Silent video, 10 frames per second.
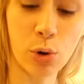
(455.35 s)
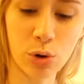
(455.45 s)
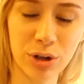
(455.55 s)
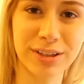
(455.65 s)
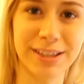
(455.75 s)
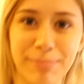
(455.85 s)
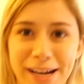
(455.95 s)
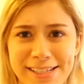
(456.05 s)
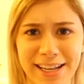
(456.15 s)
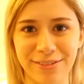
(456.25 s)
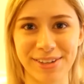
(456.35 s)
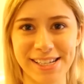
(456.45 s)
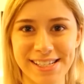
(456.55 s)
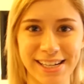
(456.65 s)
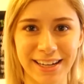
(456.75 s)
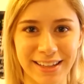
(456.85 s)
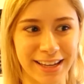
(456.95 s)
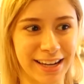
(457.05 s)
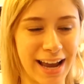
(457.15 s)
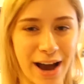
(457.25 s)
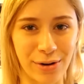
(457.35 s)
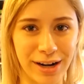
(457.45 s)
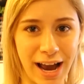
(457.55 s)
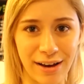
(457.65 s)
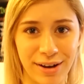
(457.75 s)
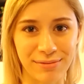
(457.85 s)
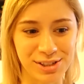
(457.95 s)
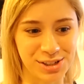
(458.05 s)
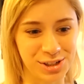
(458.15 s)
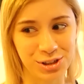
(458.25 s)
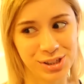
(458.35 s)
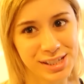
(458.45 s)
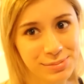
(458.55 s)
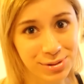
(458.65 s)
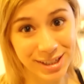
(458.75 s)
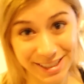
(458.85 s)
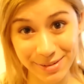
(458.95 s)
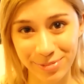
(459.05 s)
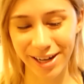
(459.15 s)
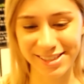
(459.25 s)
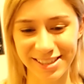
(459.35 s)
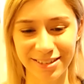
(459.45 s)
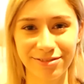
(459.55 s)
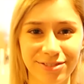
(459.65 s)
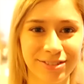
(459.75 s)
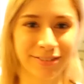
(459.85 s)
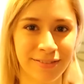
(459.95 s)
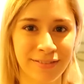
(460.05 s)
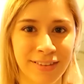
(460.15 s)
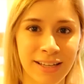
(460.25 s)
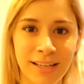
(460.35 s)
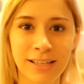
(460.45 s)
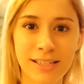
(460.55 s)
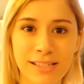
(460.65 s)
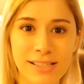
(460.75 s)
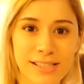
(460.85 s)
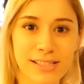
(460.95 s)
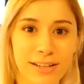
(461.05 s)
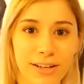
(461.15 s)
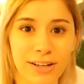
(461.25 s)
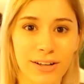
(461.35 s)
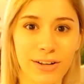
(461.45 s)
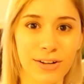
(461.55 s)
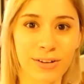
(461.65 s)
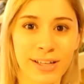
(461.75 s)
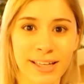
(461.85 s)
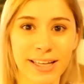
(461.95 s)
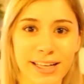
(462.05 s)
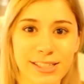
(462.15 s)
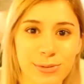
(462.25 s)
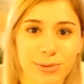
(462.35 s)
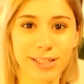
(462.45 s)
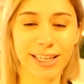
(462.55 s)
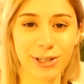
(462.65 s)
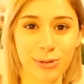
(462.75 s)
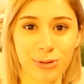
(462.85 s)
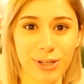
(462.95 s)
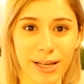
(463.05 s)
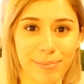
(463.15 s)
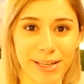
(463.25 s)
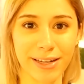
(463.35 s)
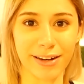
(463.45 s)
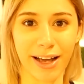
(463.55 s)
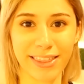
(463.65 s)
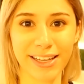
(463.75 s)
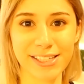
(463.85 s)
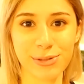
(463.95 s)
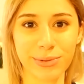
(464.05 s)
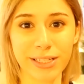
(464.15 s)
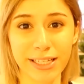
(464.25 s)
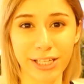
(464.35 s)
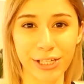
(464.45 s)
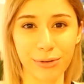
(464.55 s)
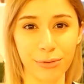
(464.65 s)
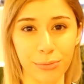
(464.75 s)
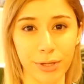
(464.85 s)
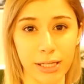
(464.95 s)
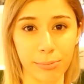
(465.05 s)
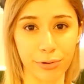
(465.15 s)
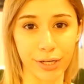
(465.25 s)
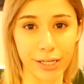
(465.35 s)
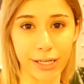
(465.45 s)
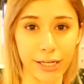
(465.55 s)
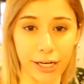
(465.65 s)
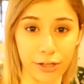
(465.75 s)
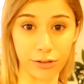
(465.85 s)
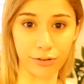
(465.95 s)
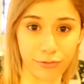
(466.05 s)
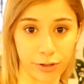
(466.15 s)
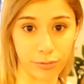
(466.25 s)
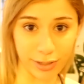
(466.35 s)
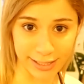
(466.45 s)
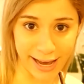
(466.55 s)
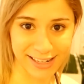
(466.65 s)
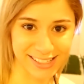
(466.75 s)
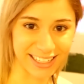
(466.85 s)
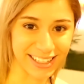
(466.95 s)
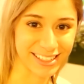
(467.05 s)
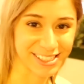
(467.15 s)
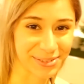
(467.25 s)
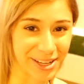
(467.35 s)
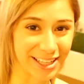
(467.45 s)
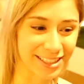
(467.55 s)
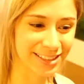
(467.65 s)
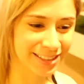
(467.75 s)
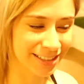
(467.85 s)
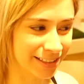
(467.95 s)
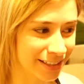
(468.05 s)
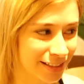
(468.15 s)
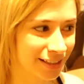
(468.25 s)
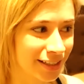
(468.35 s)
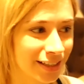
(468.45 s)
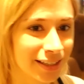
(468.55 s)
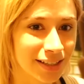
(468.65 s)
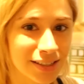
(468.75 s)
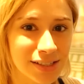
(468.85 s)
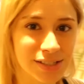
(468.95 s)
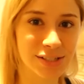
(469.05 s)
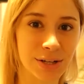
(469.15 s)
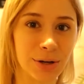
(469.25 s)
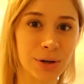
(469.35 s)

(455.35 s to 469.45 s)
hold my selfie stick like an hour and a half after surgery is pretty impressive. So it's really cool up here. I think it's really cute and really pretty and good for relaxing as well. So